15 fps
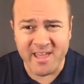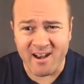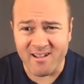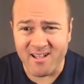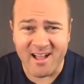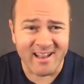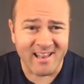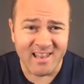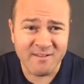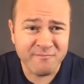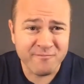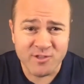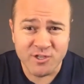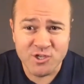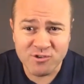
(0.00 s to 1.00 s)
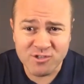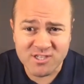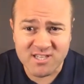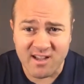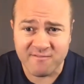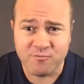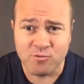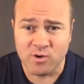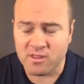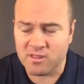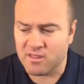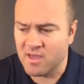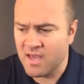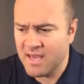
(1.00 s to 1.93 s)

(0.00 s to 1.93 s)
that i love to do stuff with